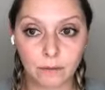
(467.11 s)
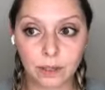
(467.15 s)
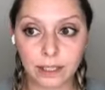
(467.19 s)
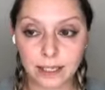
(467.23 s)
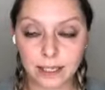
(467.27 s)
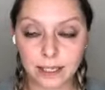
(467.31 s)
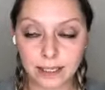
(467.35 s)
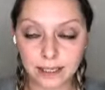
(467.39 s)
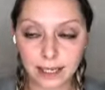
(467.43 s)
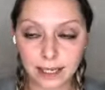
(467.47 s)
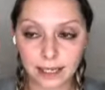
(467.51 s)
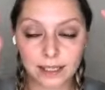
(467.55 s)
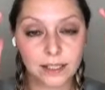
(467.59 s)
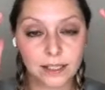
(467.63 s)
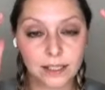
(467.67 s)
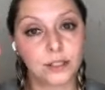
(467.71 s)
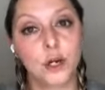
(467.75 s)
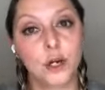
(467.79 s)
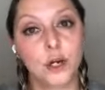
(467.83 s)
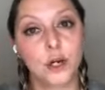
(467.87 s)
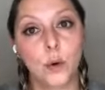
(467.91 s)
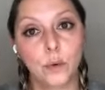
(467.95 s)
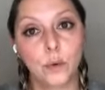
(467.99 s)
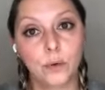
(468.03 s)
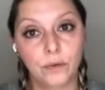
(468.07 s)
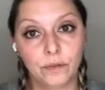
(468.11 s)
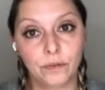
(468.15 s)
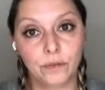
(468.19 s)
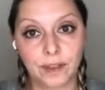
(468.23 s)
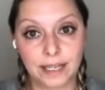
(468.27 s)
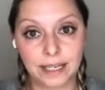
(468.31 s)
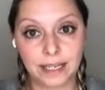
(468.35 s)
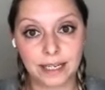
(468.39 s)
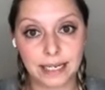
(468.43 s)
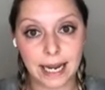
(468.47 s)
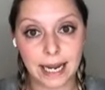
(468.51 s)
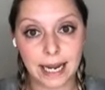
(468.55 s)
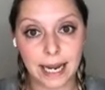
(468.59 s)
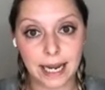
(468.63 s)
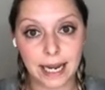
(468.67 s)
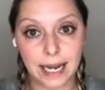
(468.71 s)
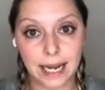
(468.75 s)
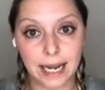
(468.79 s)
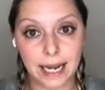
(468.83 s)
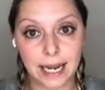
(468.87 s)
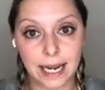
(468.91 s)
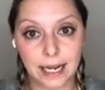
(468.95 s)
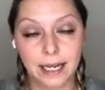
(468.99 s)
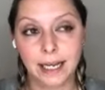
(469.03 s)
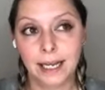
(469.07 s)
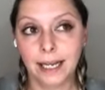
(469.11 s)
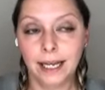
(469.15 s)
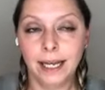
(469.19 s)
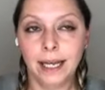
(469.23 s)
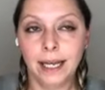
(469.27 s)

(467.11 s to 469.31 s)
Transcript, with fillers: That really sets the tone for the day.